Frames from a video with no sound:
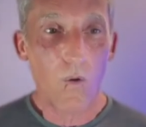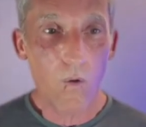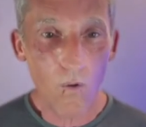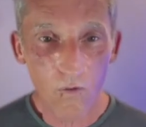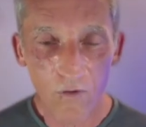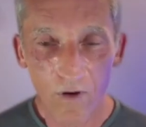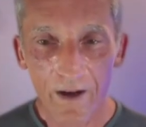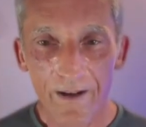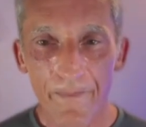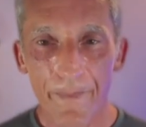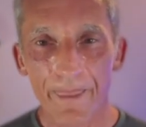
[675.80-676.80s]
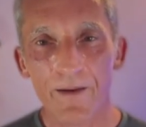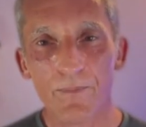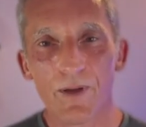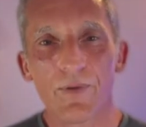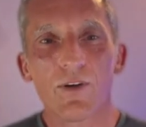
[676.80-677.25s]
Oof.
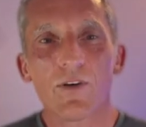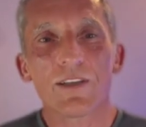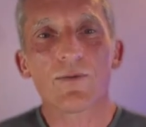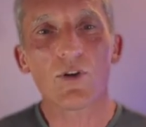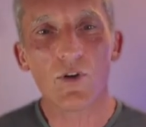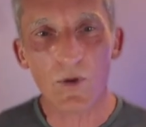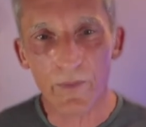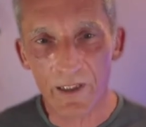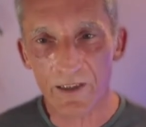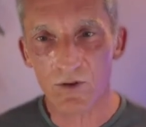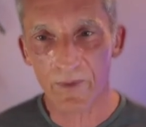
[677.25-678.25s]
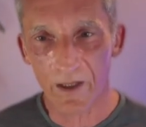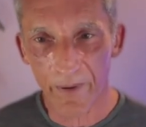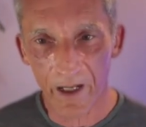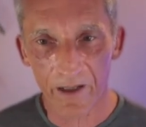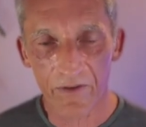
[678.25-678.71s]
But because I'm so committed to my
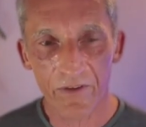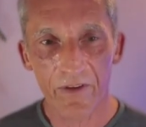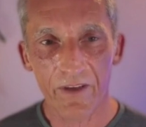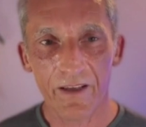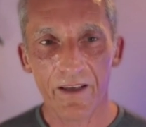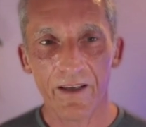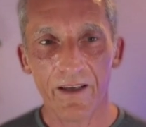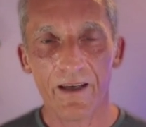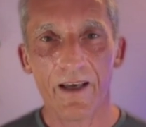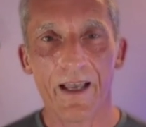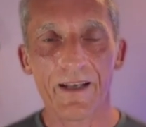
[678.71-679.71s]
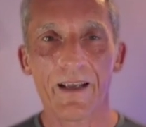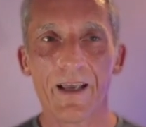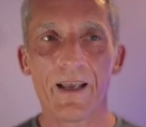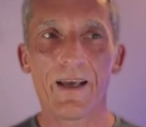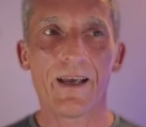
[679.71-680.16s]
path, and
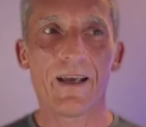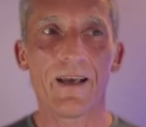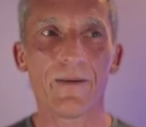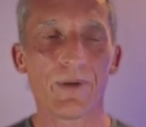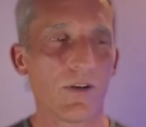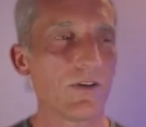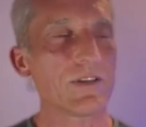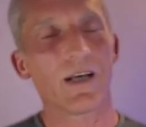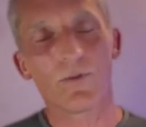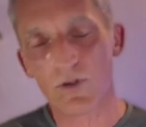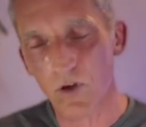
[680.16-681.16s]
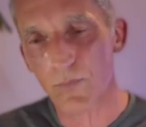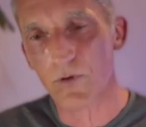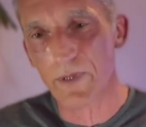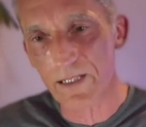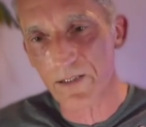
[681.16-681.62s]
because I was so
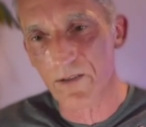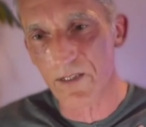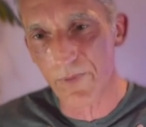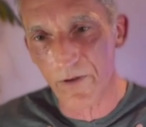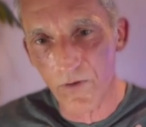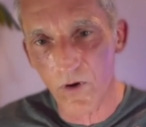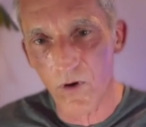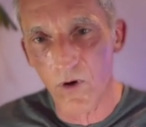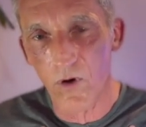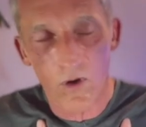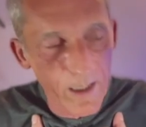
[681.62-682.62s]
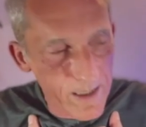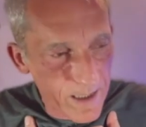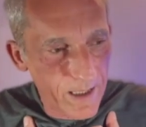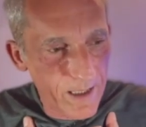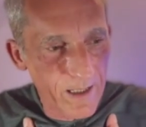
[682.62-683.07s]
promiscuous before,
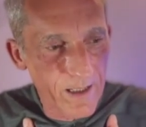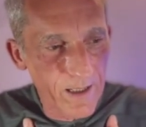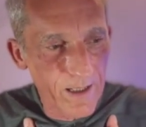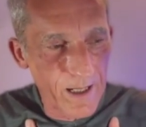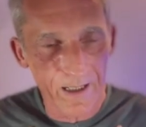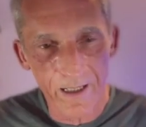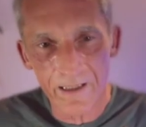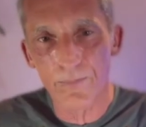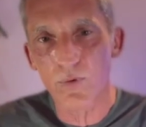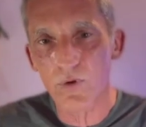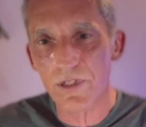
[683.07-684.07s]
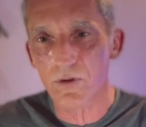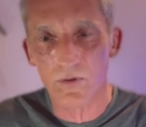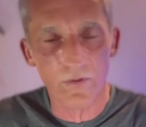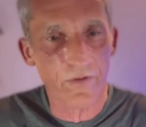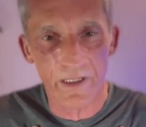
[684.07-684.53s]
honestly, another pussy
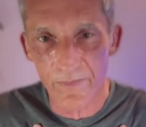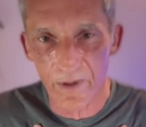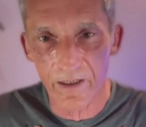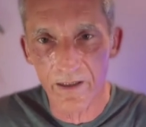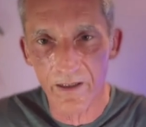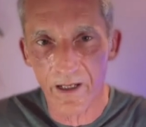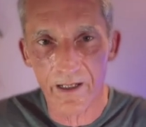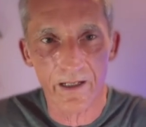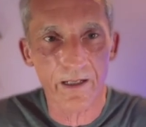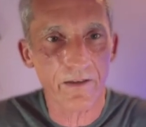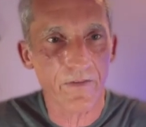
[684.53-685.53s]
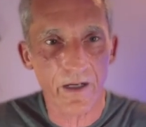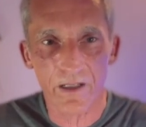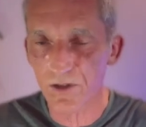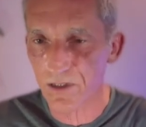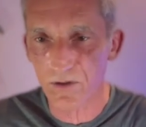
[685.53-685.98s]
couldn't fix me. Like, another
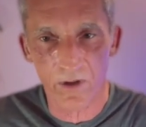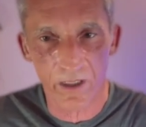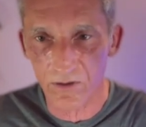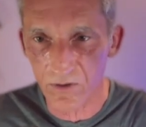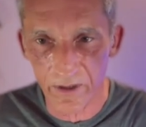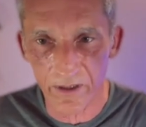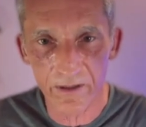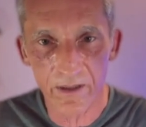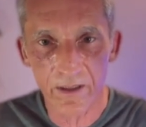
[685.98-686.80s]
fuck is just not going to do it.